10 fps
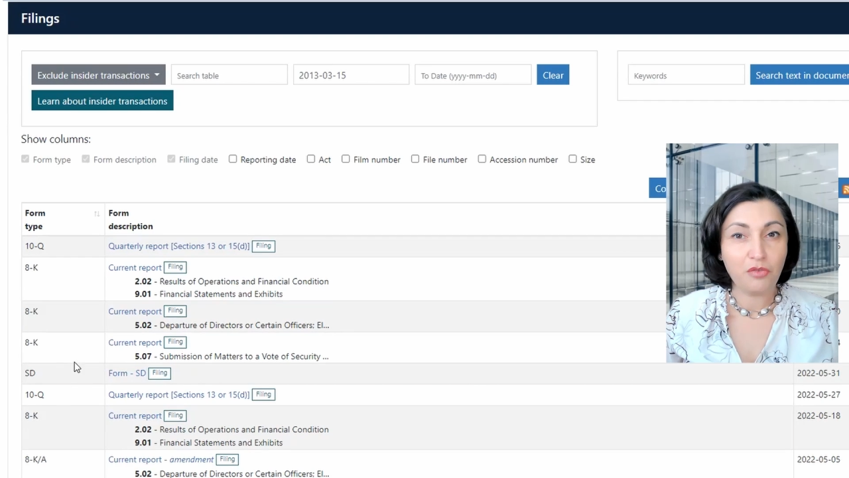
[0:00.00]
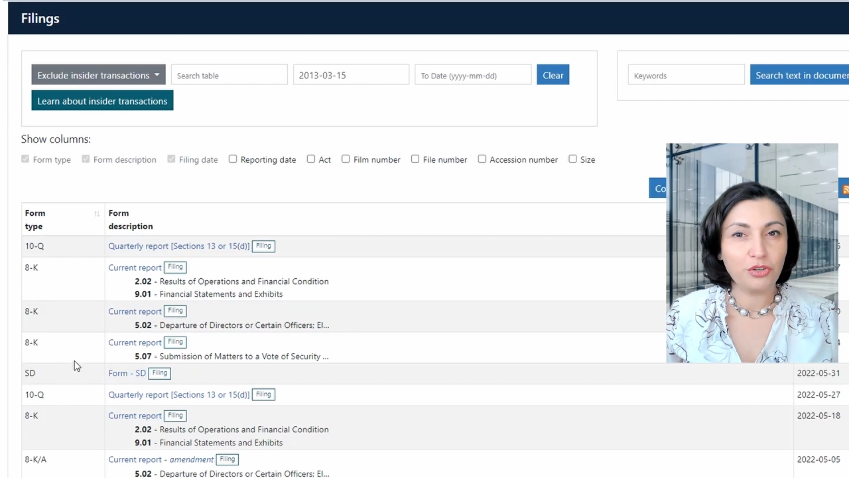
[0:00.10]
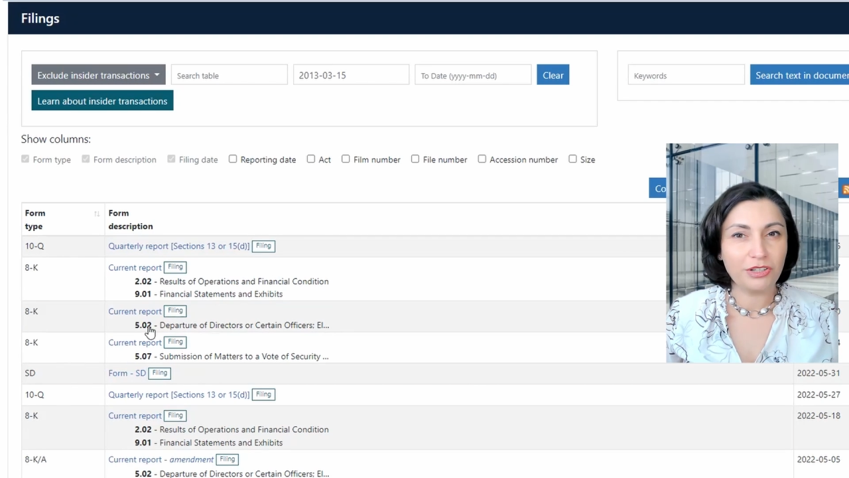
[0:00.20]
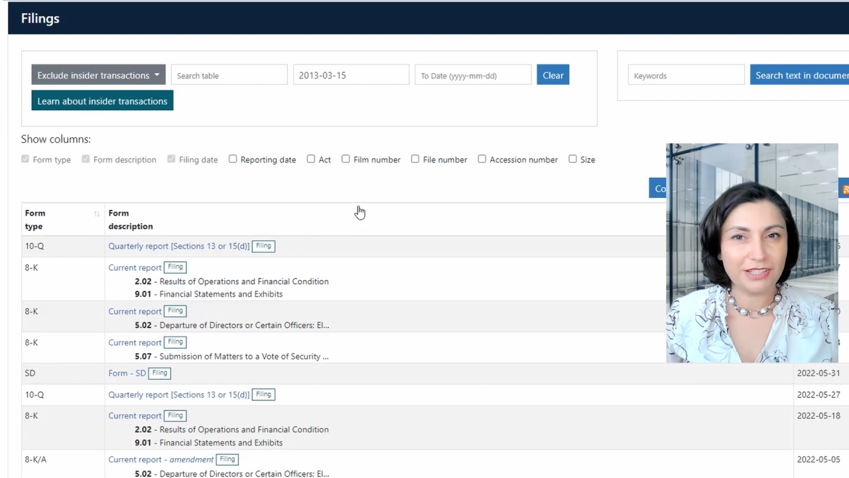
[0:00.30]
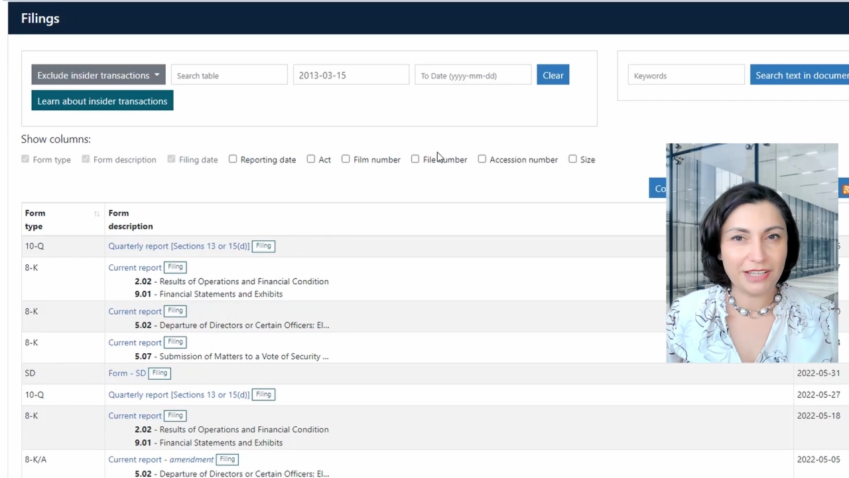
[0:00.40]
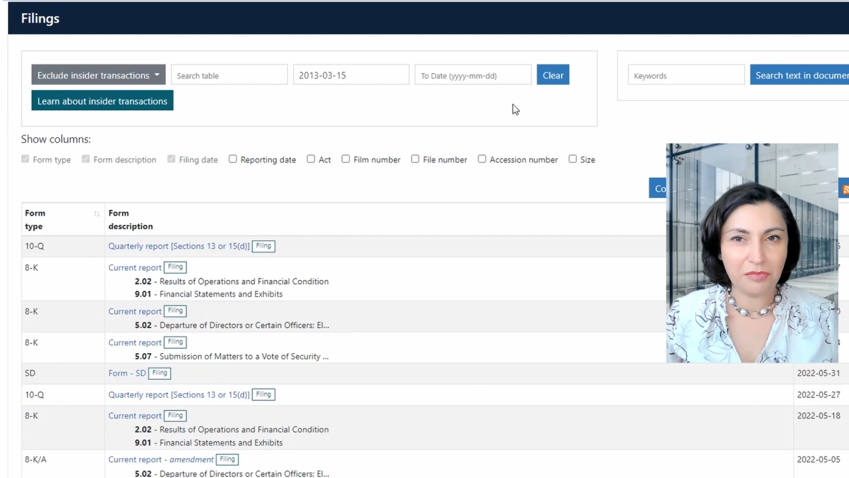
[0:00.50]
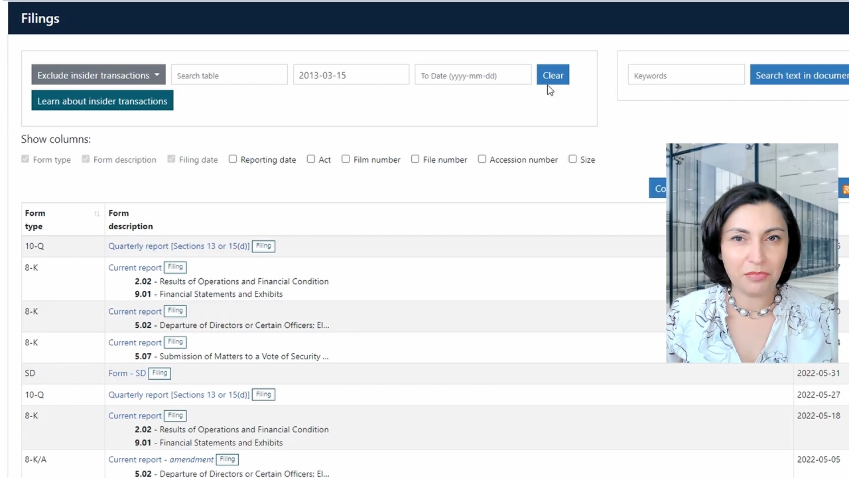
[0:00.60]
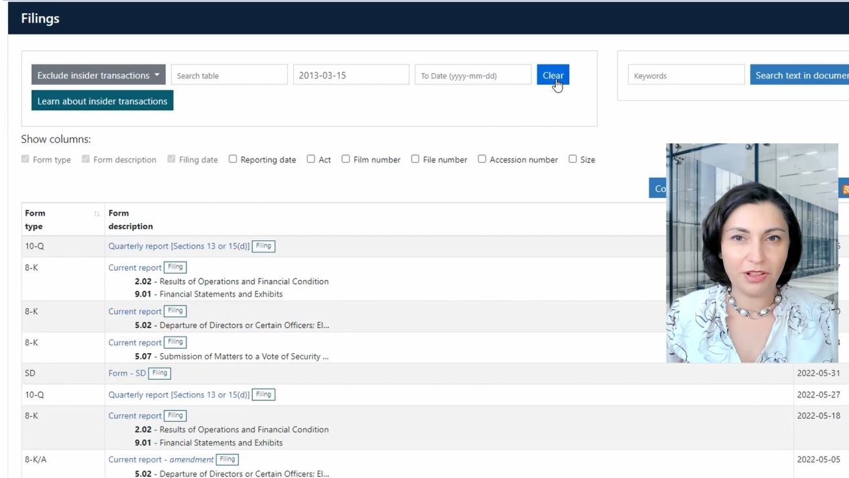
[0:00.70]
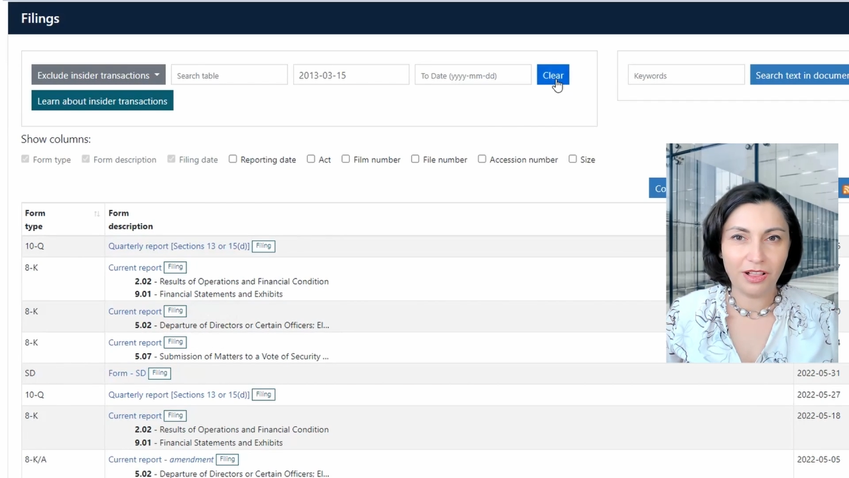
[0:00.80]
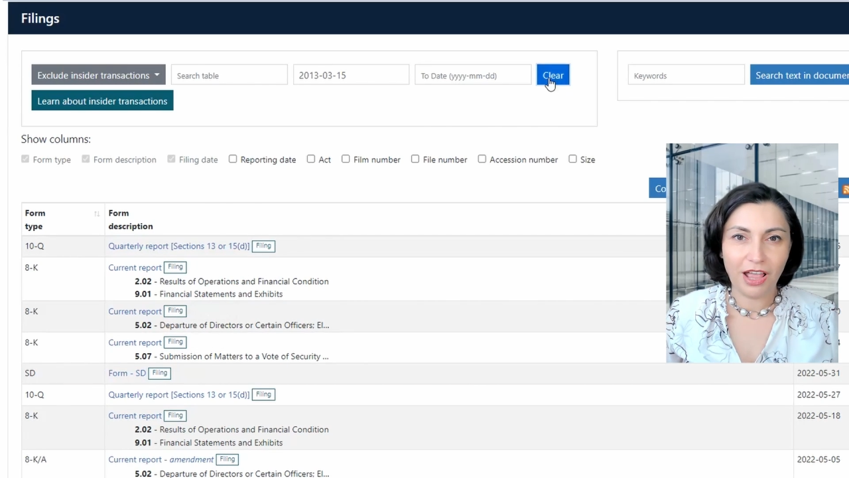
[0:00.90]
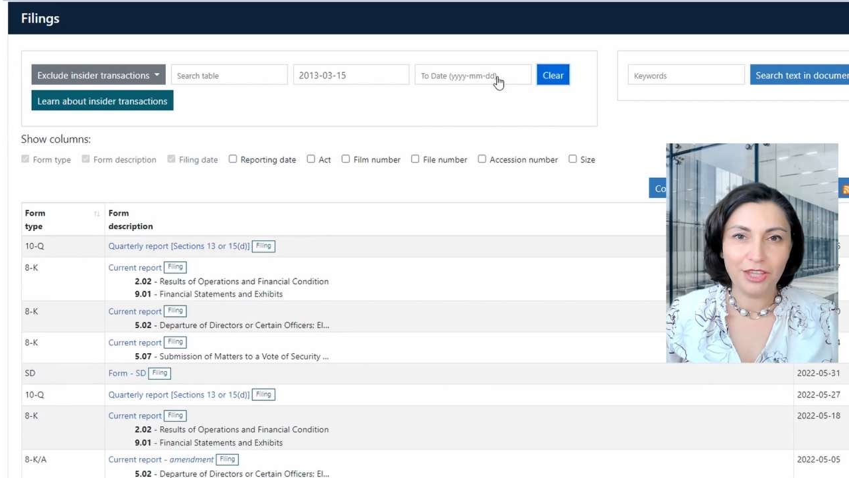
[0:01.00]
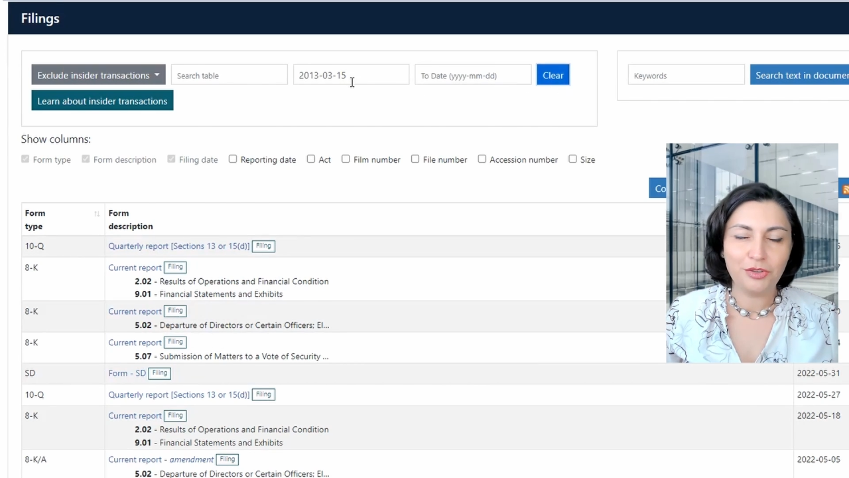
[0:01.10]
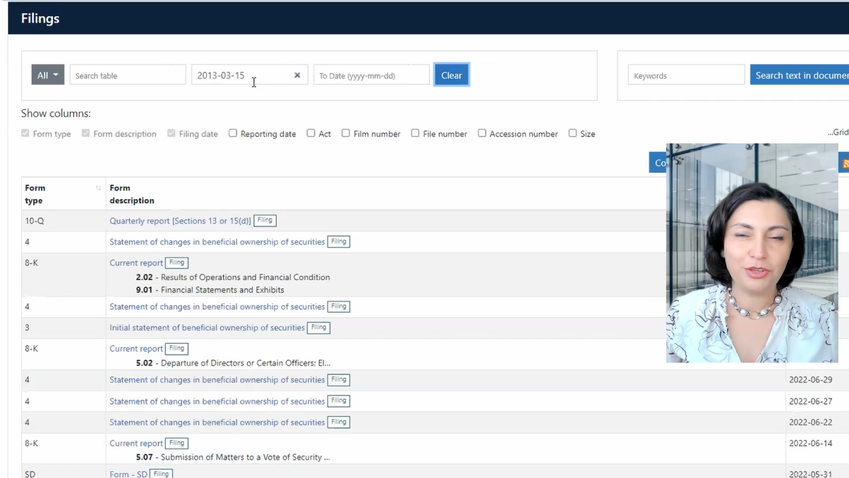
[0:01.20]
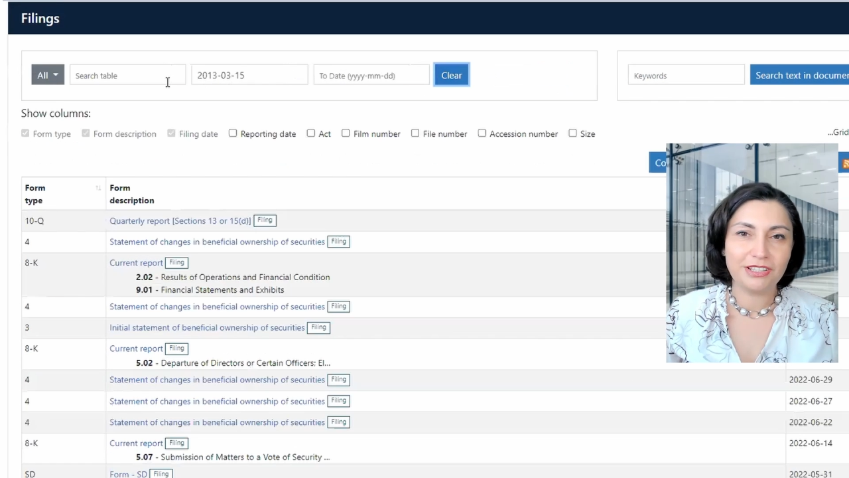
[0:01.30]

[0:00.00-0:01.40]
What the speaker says: For example, you